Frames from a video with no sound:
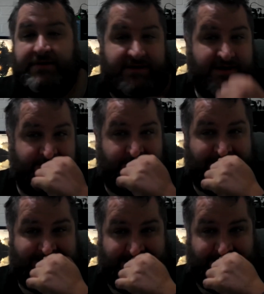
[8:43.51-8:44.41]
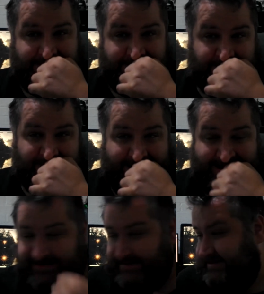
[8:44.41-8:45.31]
I've been mostly doing it on
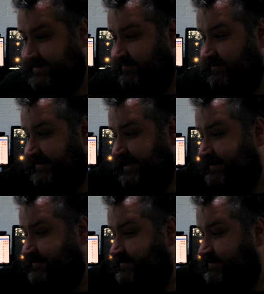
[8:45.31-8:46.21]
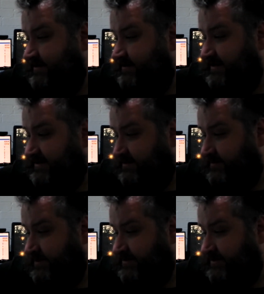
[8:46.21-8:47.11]
weekends and stuff like that. Things along
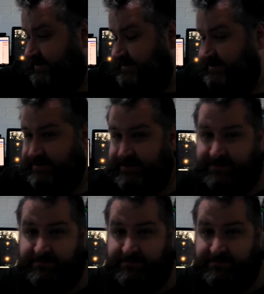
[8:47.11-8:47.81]
those lines.